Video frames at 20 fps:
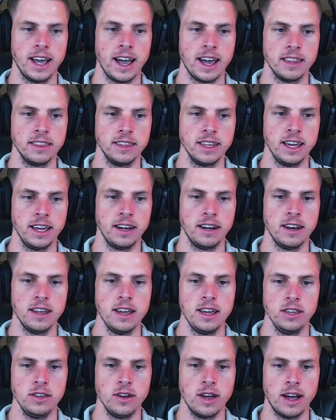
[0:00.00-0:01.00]
And then
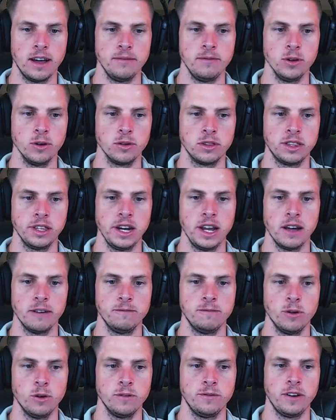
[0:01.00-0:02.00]
you have your 3 and
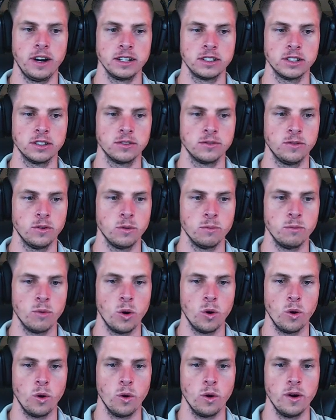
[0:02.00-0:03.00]
4 functions for
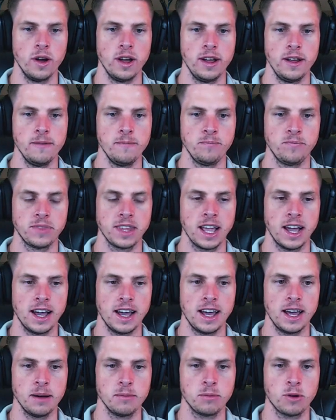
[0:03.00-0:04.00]
more
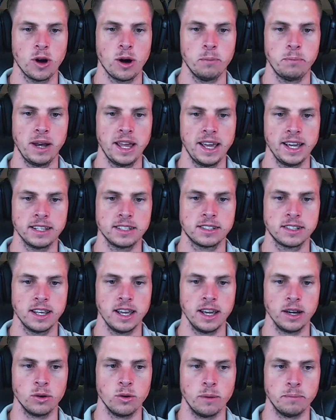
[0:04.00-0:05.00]
complex
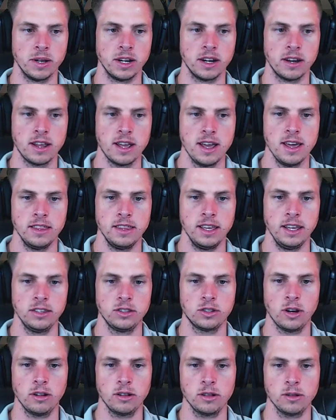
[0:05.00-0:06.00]
equipment. Then toggle